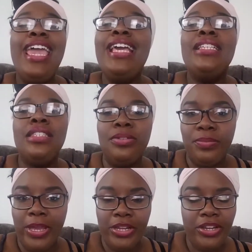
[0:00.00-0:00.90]
It's a
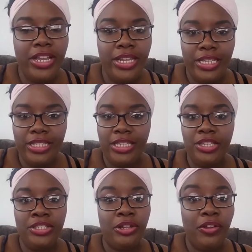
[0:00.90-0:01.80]
wreck. You're gonna
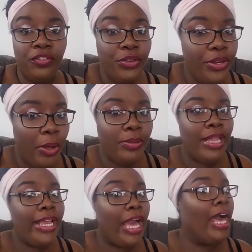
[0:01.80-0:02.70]
see it. So if you don't
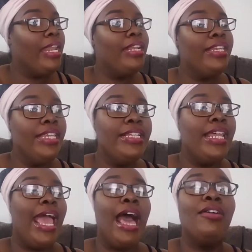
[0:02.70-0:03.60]
like
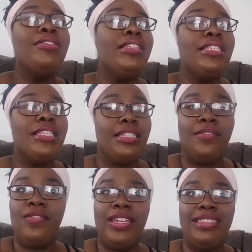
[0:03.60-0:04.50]
unneat houses and
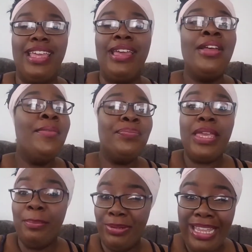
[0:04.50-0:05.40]
stuff like that,
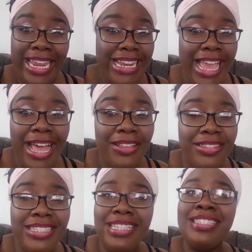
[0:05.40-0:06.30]
and plain
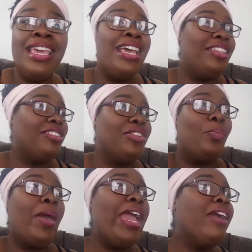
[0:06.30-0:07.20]
houses, because there's
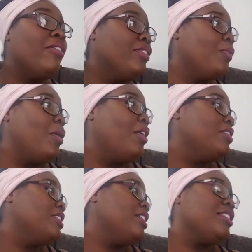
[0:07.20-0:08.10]
no paint on the
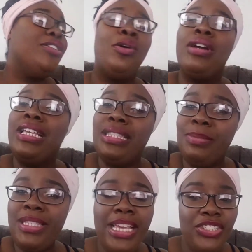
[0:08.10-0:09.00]
walls, there's no
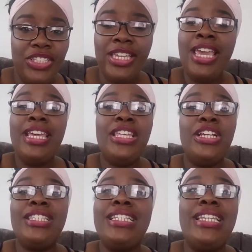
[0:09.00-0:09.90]
customization,
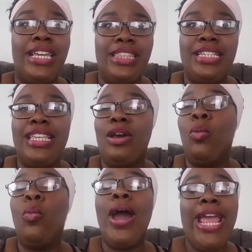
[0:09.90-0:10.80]
there's nothing. It's like
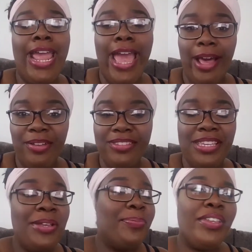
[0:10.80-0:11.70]
a white
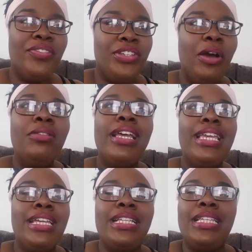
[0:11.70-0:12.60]
house. If you don't
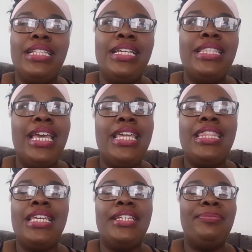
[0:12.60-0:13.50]
like anything like
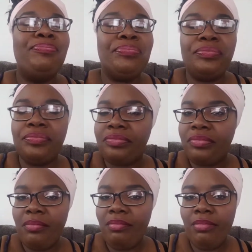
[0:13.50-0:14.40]
that, then
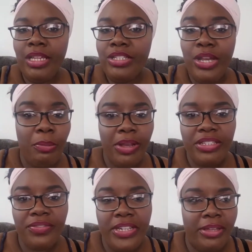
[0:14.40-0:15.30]
don't
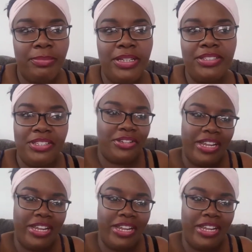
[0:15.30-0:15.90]
watch the video because then